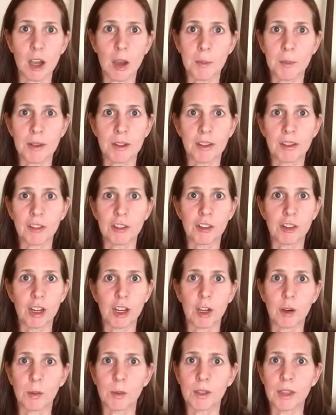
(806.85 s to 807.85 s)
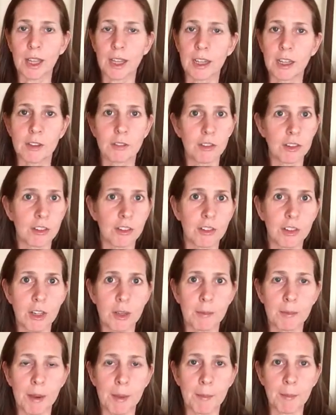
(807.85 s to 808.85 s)
comment and share with any of your
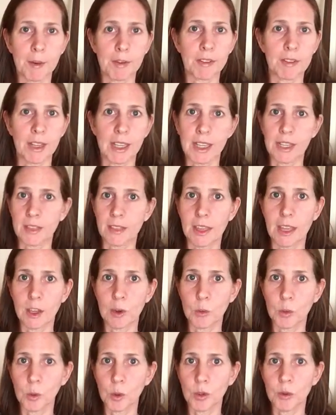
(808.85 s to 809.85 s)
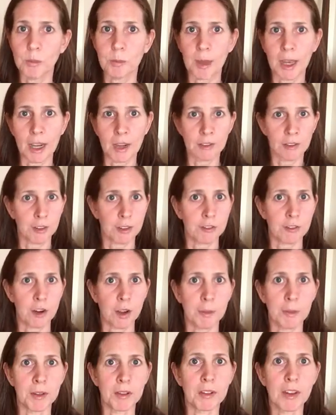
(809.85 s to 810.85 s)
team members that you think would benefit
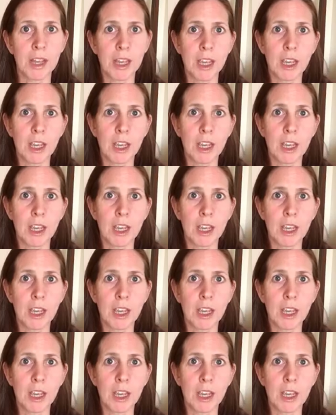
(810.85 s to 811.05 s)
from it,